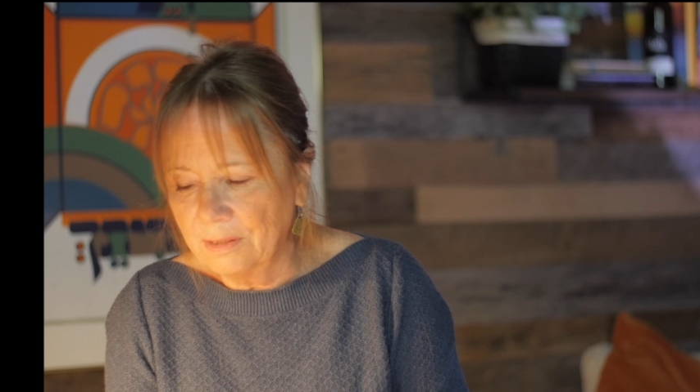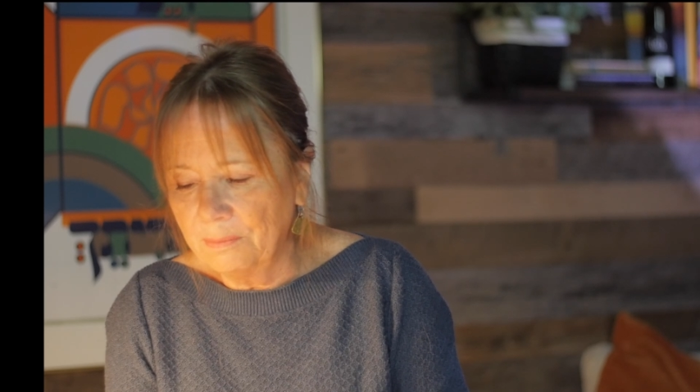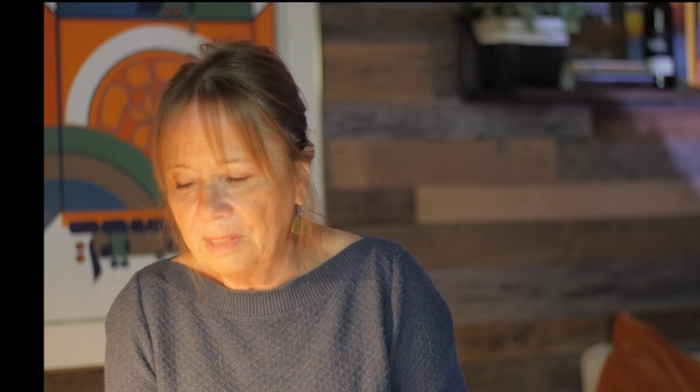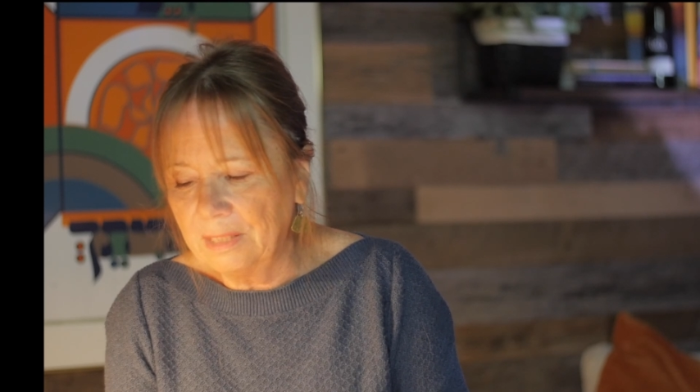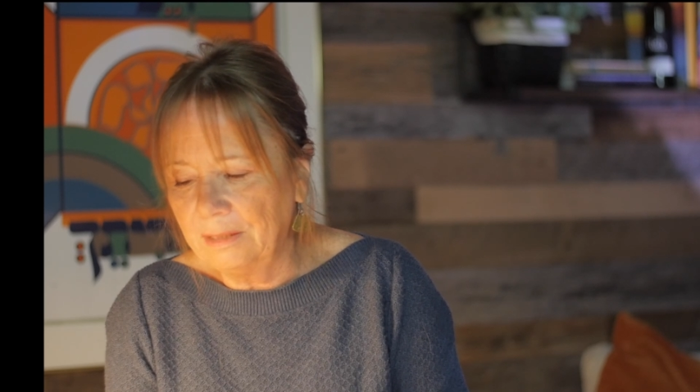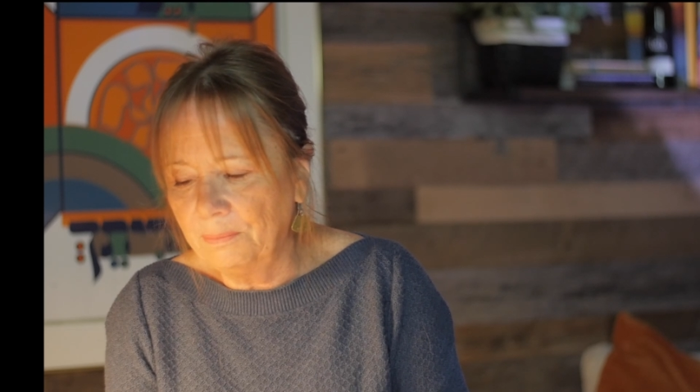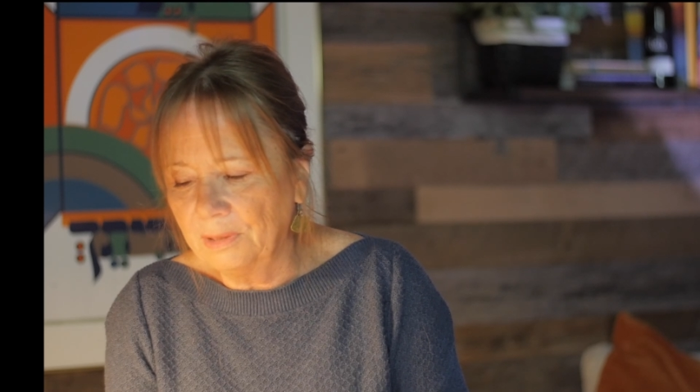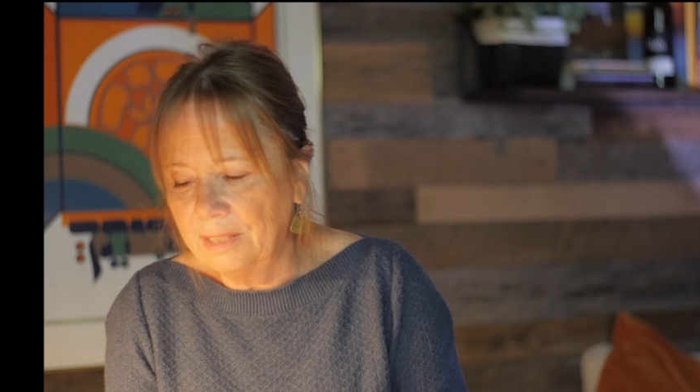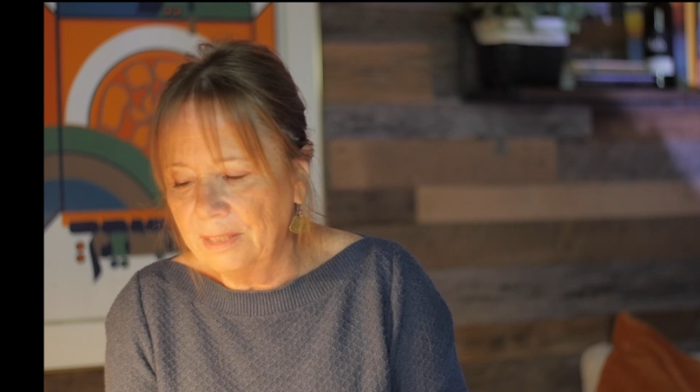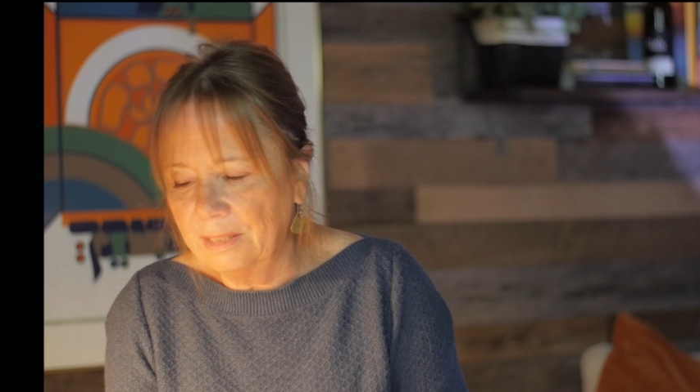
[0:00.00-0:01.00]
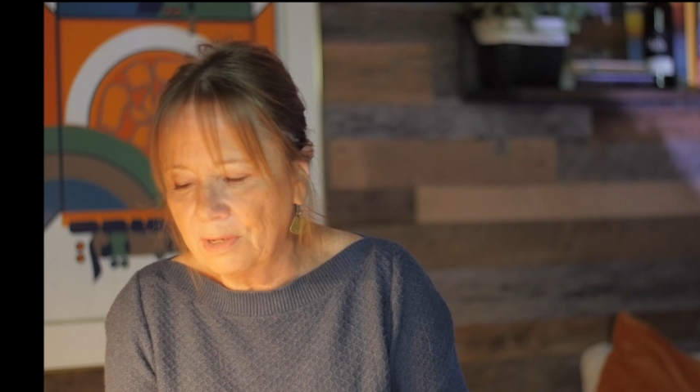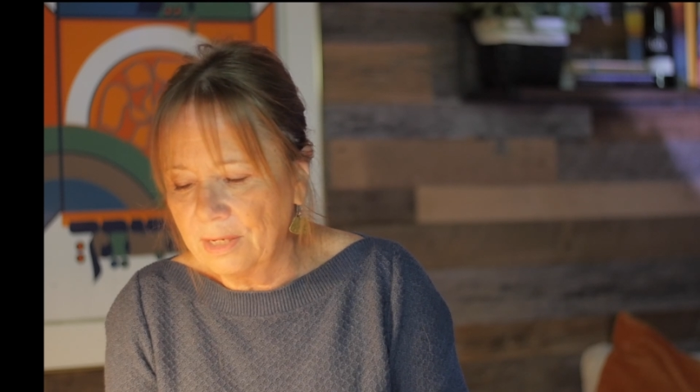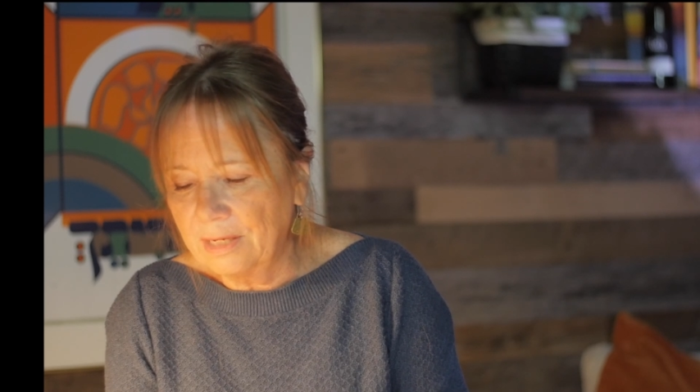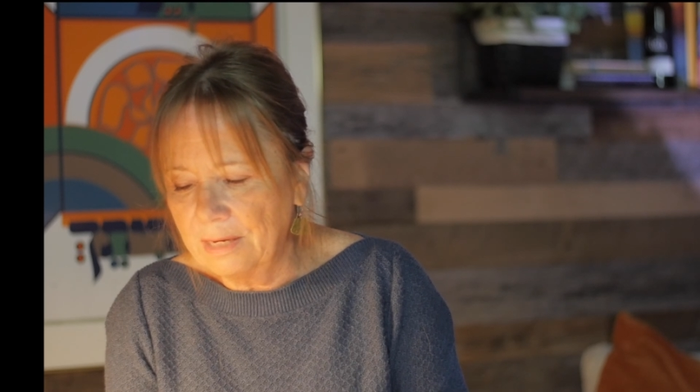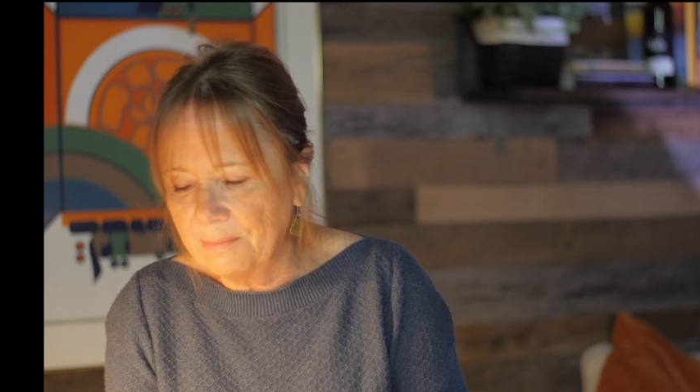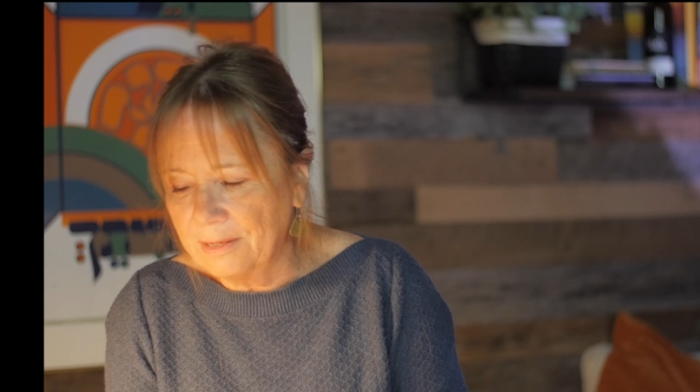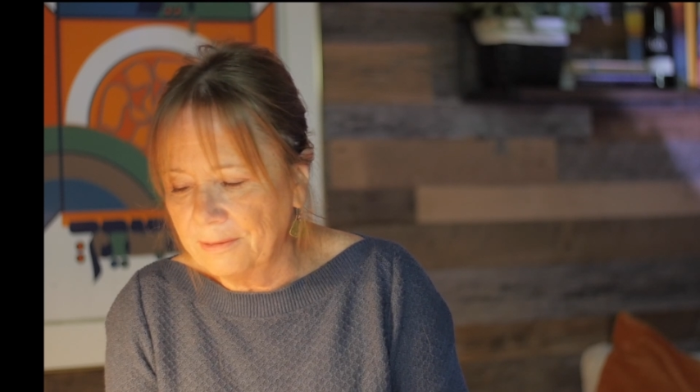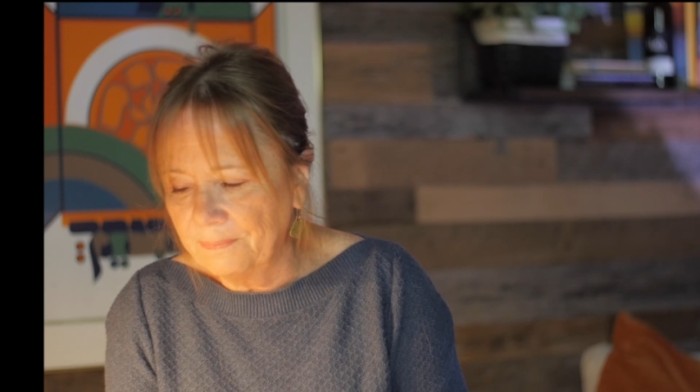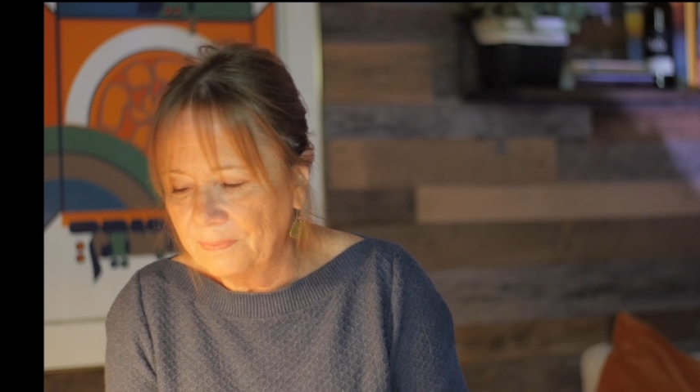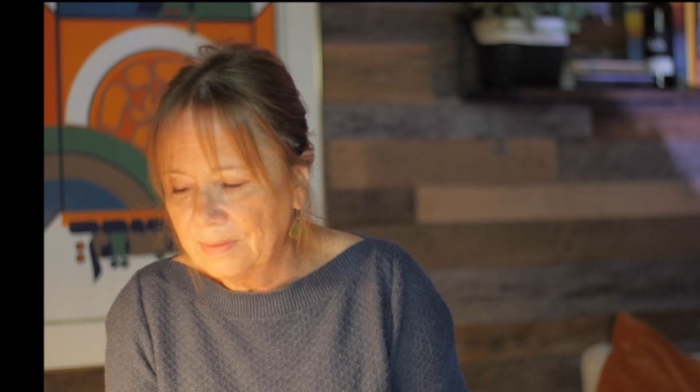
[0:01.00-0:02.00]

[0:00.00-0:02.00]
and immediately blood and water came out.